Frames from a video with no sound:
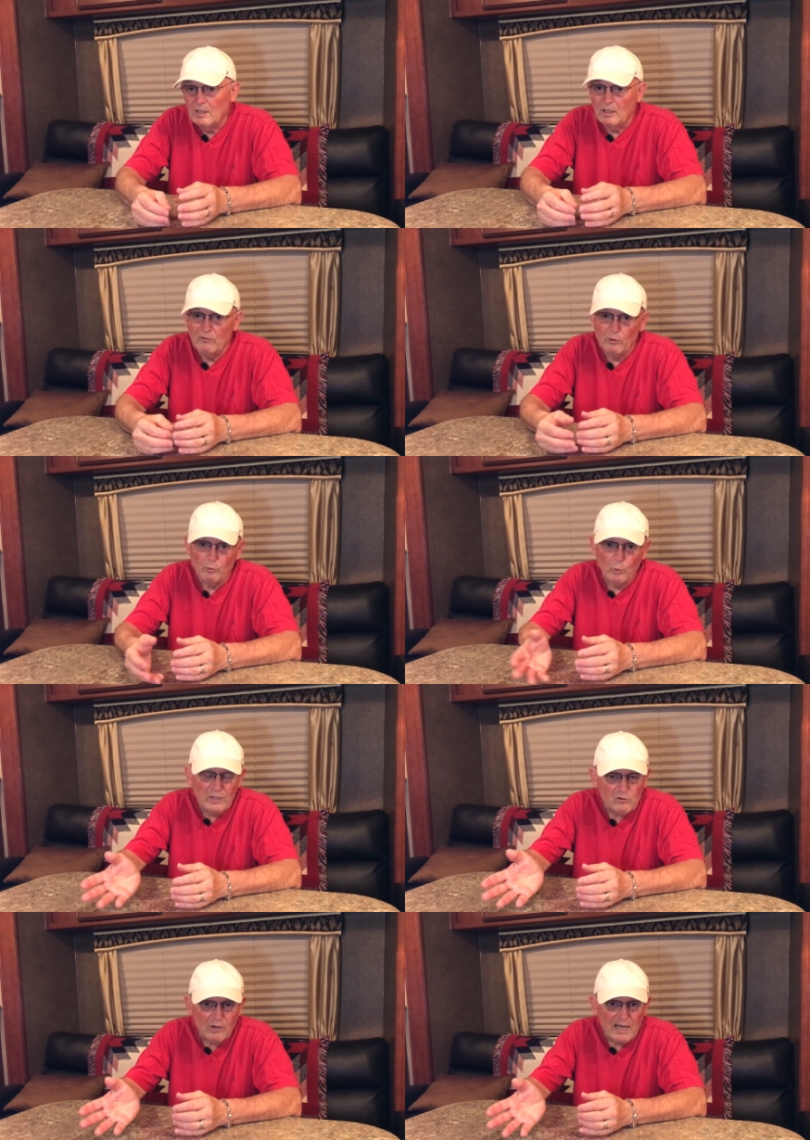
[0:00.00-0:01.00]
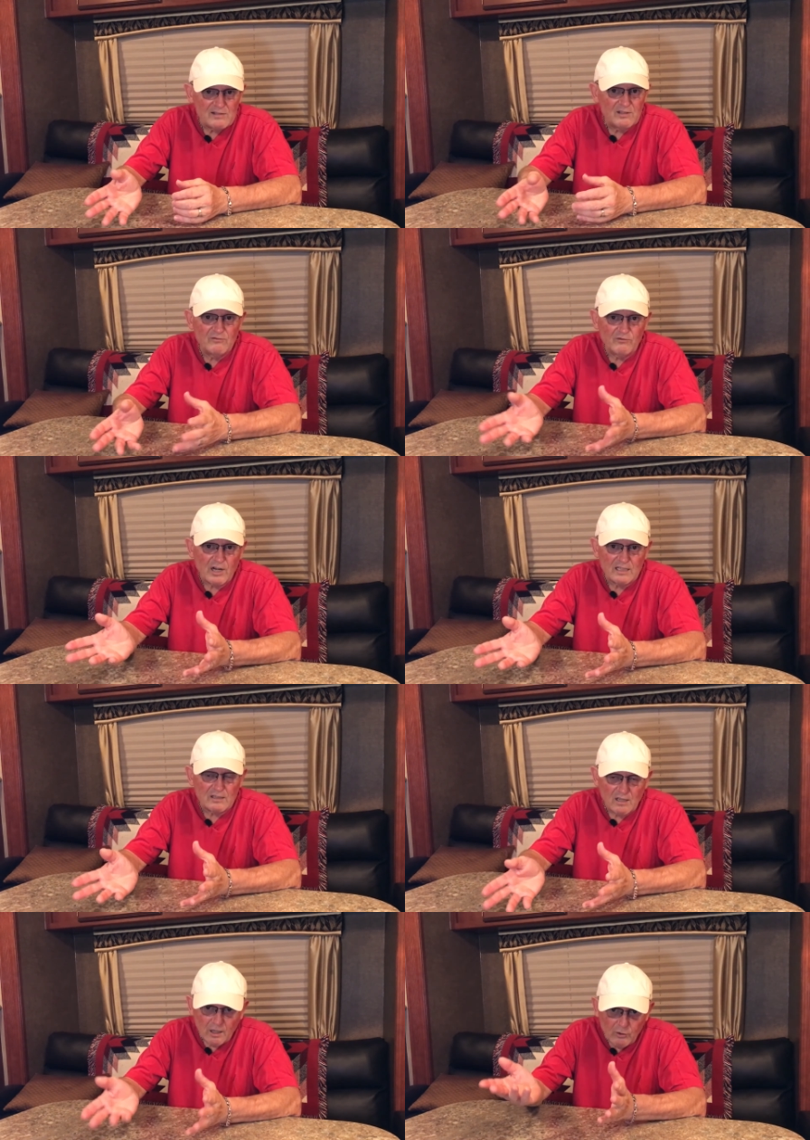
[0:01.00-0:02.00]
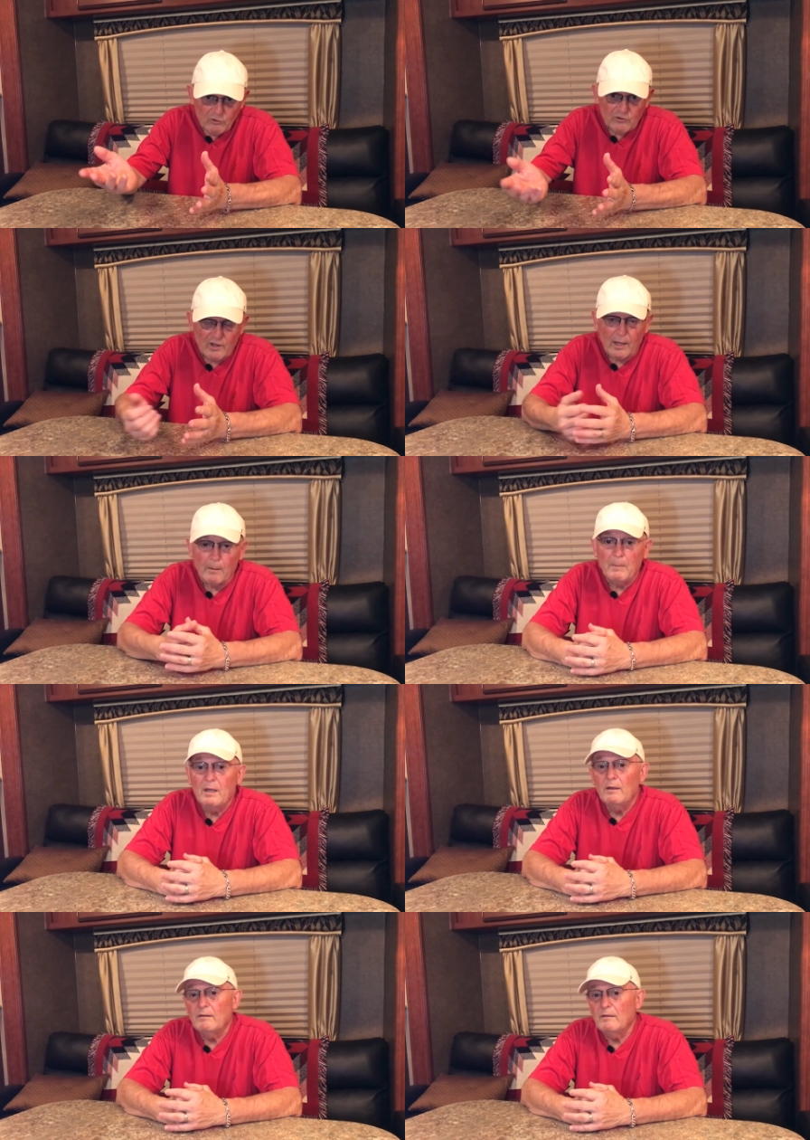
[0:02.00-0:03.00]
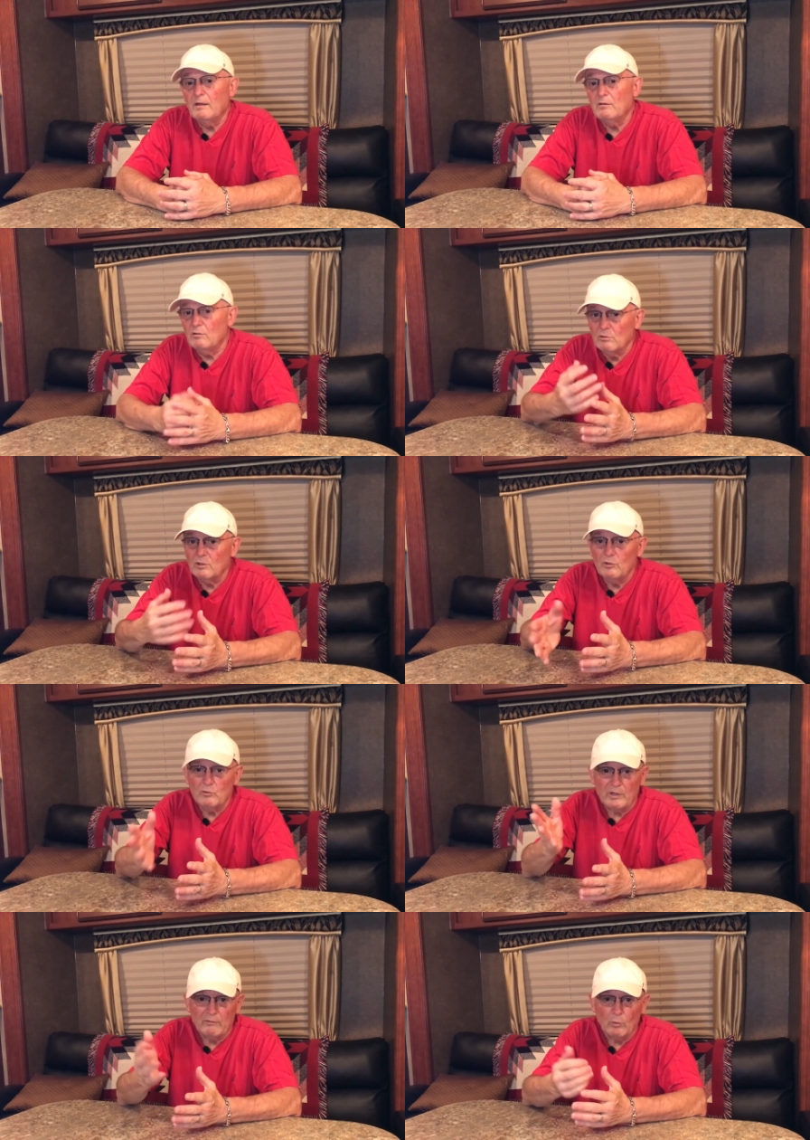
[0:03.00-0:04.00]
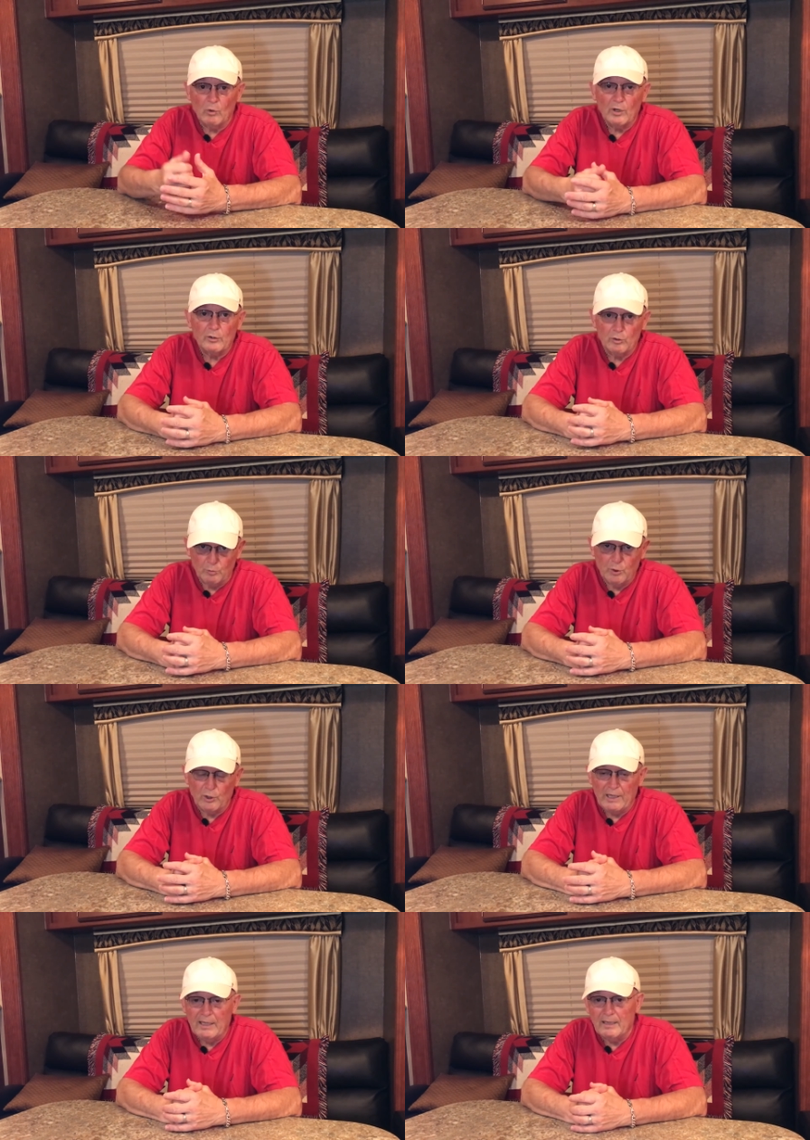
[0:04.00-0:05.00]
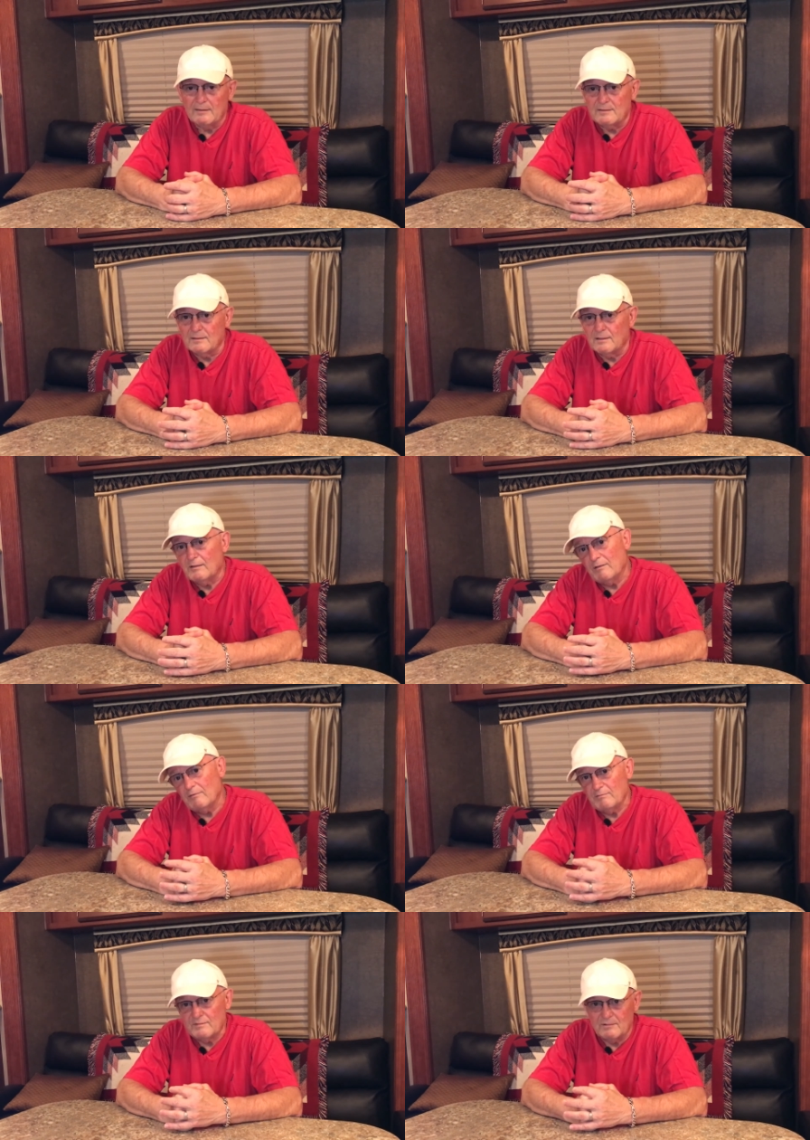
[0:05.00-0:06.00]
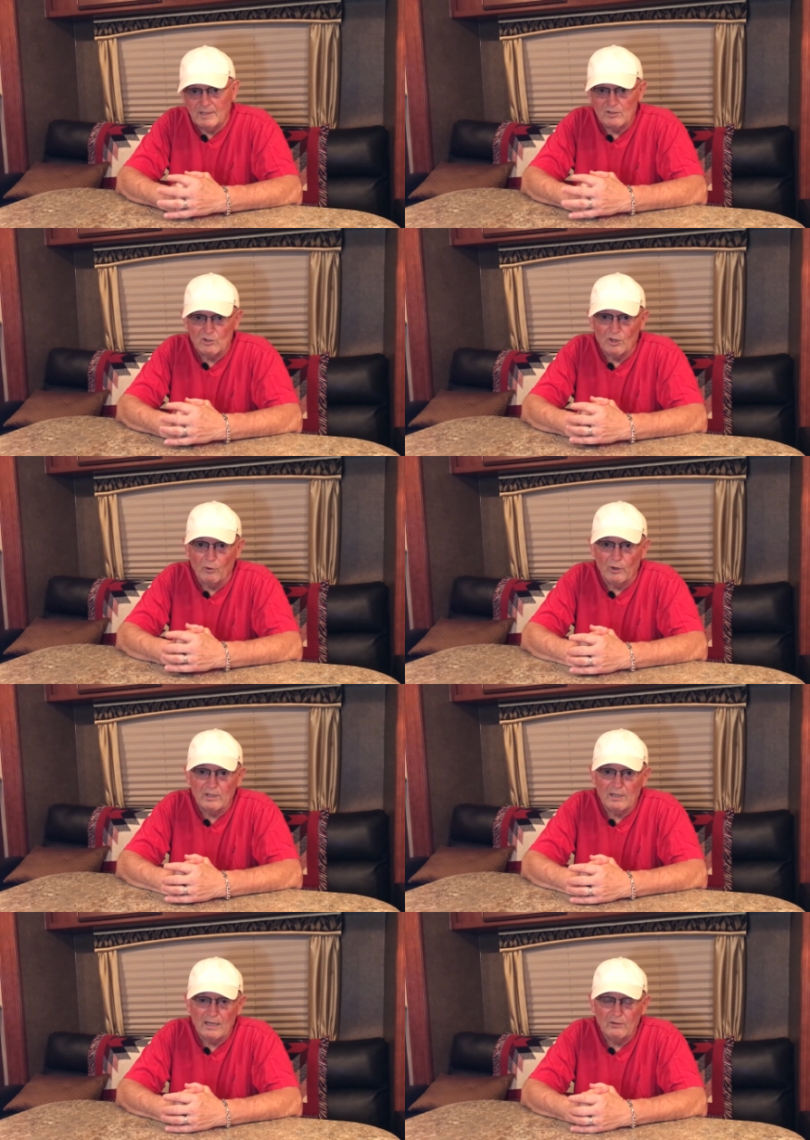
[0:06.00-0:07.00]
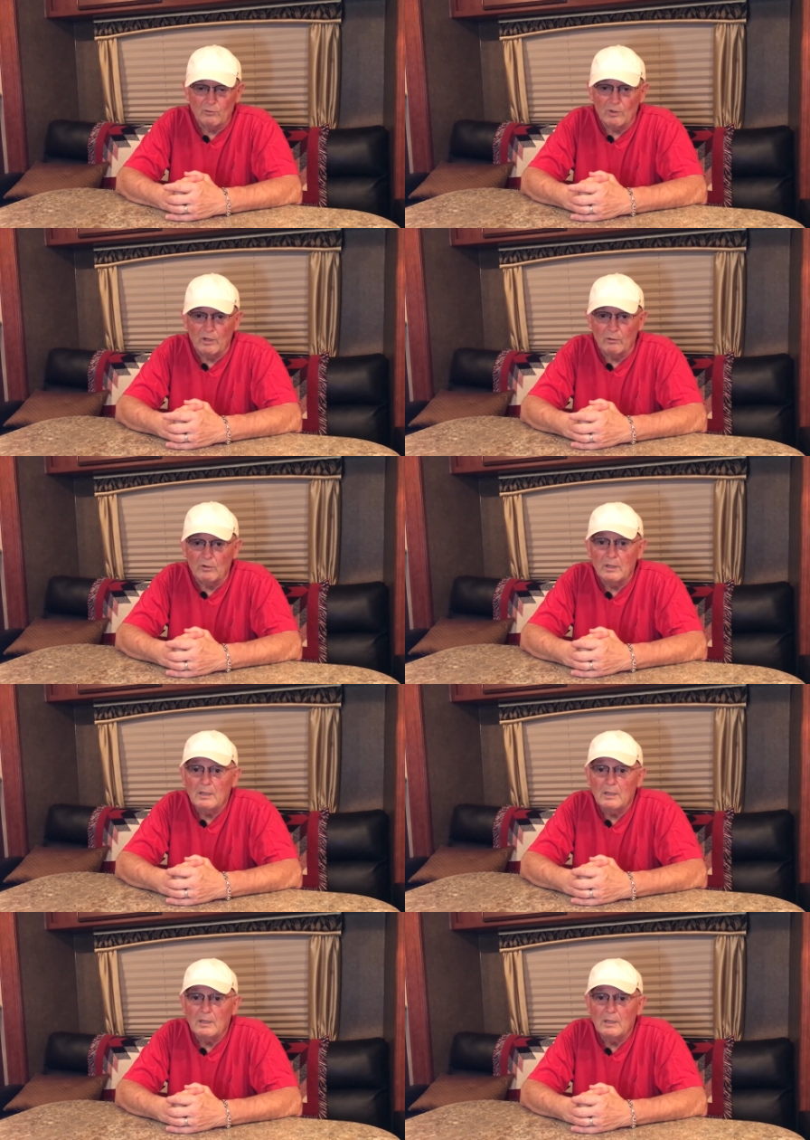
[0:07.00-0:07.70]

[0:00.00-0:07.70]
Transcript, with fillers: If you winterize it and forgot to close them, then you'll lose whatever water you put in it uh, as you're going down the road.